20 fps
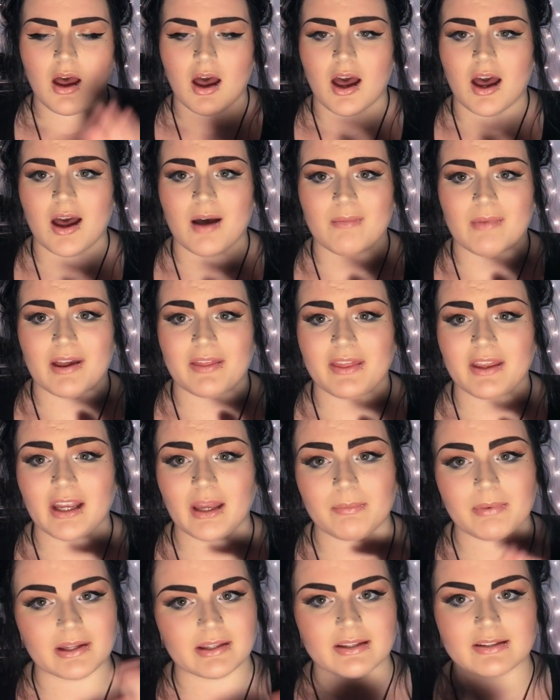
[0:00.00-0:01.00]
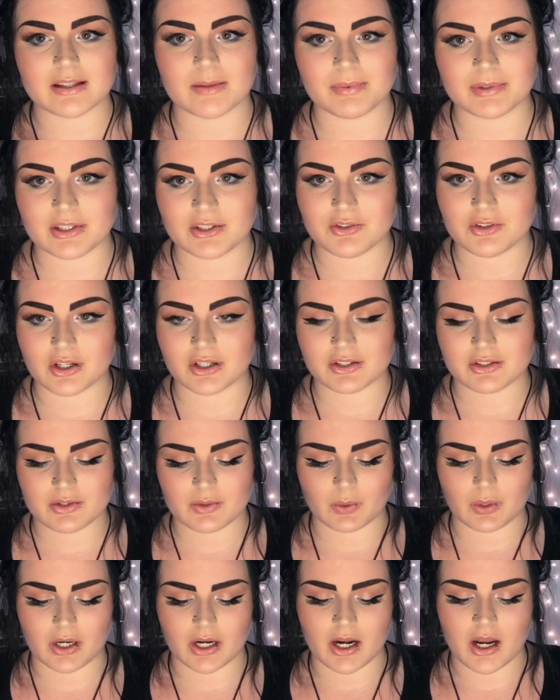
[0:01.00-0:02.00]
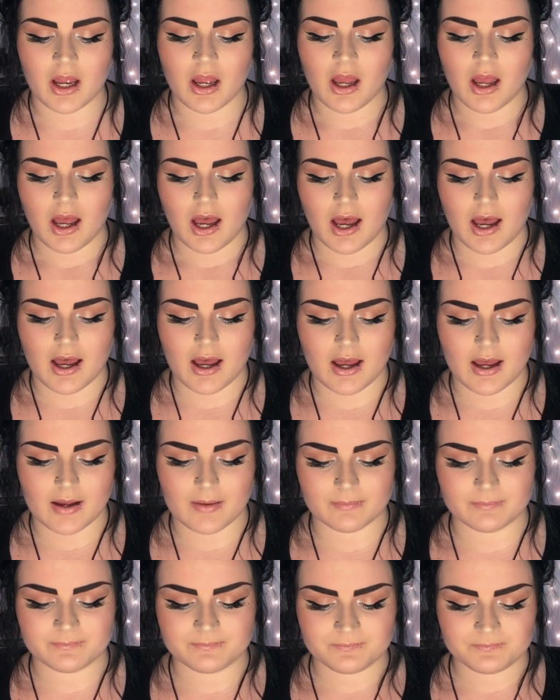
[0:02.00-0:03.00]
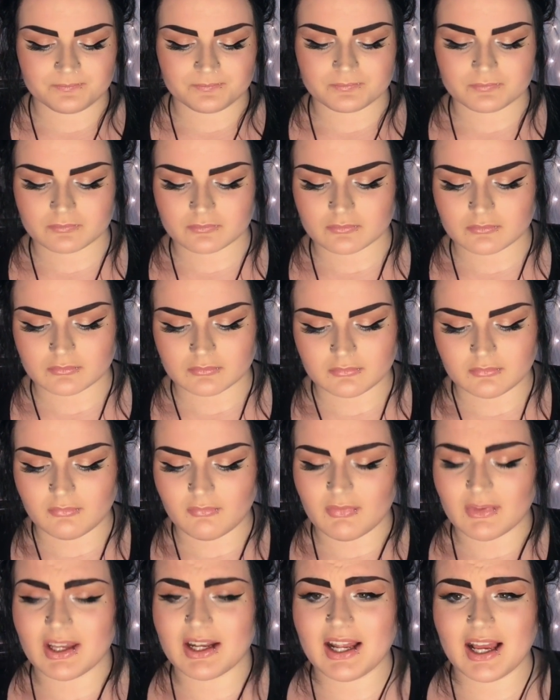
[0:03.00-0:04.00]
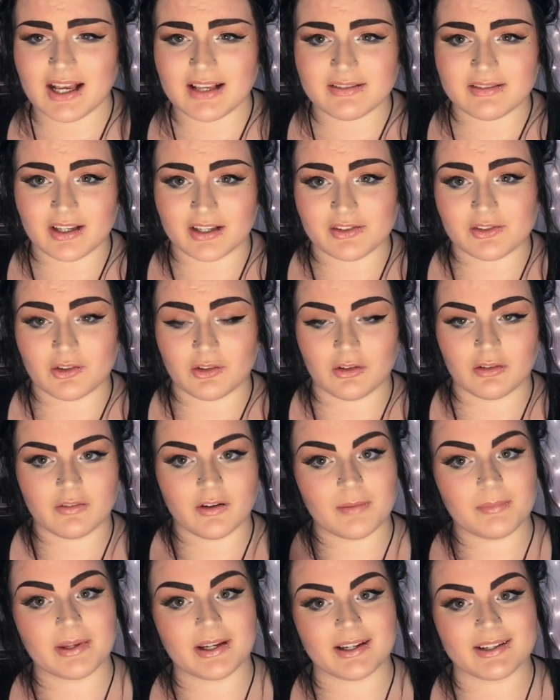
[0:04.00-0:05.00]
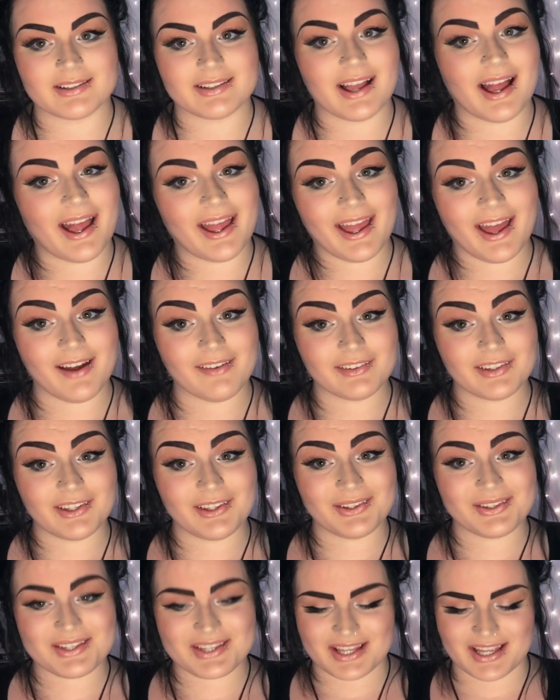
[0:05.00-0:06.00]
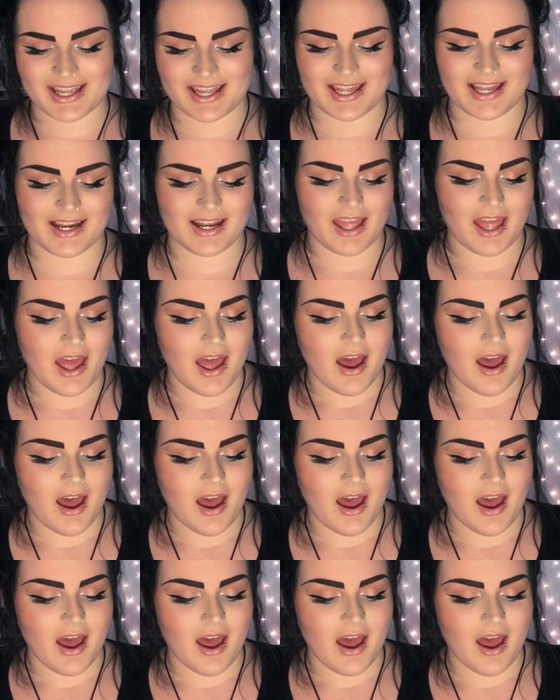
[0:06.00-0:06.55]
Um, I think I picked this up at the drugstore. Um, and it has dust all over it because I haven't used it.